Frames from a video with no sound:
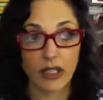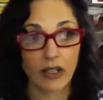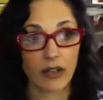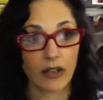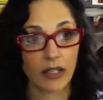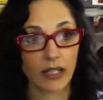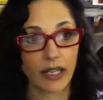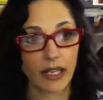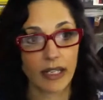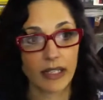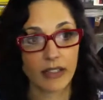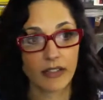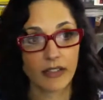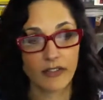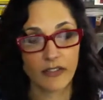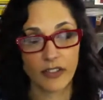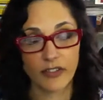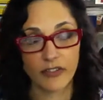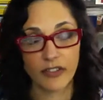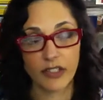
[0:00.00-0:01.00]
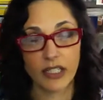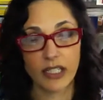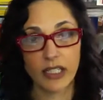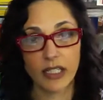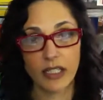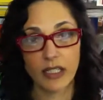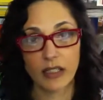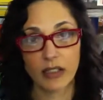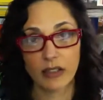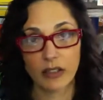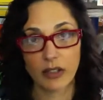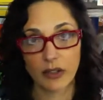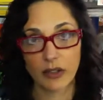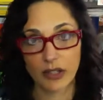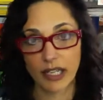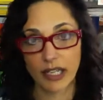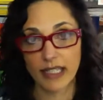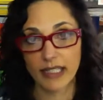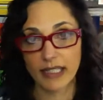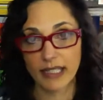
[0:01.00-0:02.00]
Okay, it's 50,
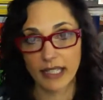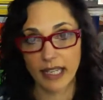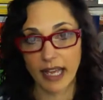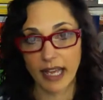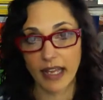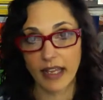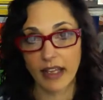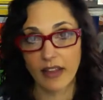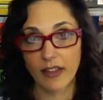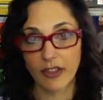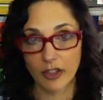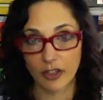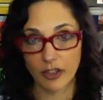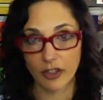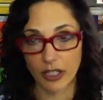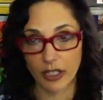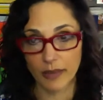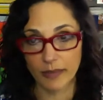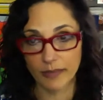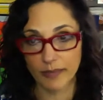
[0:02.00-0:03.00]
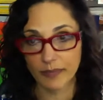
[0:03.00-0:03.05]
lowercase k, 30.